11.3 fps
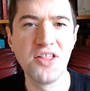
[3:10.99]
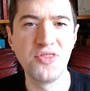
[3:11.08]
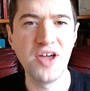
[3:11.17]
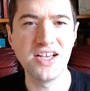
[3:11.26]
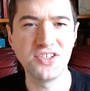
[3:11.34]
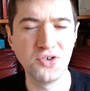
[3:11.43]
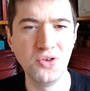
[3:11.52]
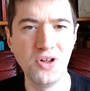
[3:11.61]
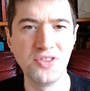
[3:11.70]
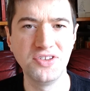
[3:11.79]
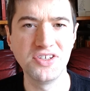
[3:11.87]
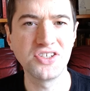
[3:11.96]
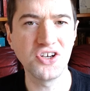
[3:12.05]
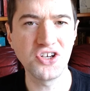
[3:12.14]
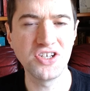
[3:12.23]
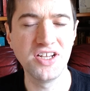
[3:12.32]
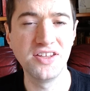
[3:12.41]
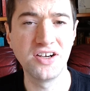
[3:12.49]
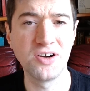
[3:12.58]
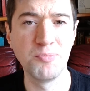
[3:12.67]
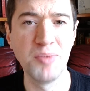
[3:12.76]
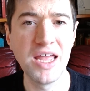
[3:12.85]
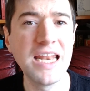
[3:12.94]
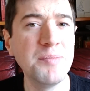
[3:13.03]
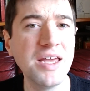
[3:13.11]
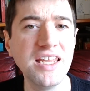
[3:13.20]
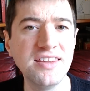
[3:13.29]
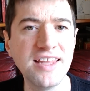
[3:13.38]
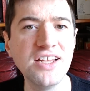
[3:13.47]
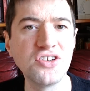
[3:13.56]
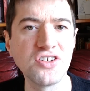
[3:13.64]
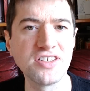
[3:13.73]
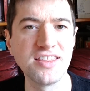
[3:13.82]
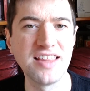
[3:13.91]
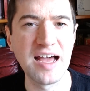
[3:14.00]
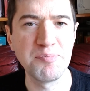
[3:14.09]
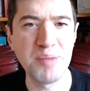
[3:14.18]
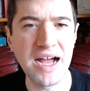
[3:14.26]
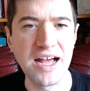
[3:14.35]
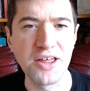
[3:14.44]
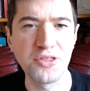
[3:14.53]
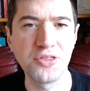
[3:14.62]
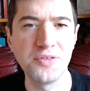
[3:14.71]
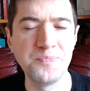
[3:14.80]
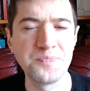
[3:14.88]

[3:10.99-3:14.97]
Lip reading: That's a whole other discussion, and there are many, many dangers in that path.